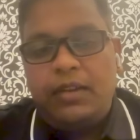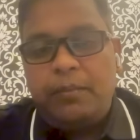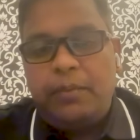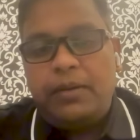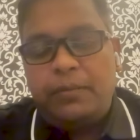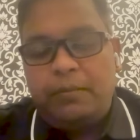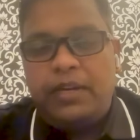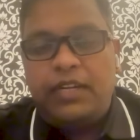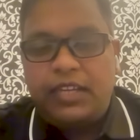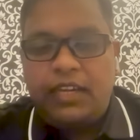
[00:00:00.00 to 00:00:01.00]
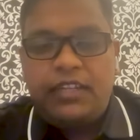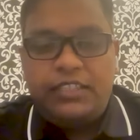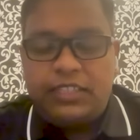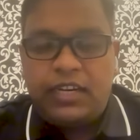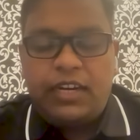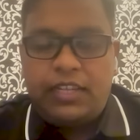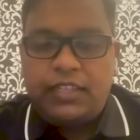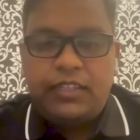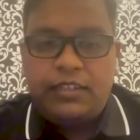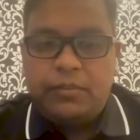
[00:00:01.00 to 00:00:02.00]
But yeah, in general, I
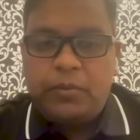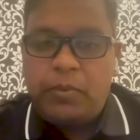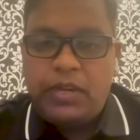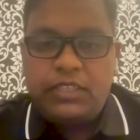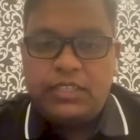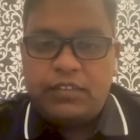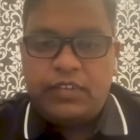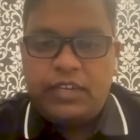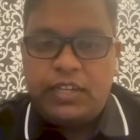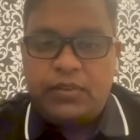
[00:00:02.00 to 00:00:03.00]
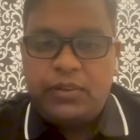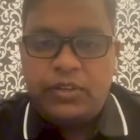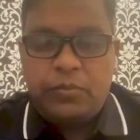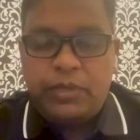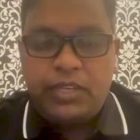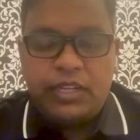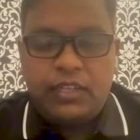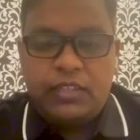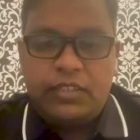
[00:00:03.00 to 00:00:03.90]
think mobile is definitely going to be a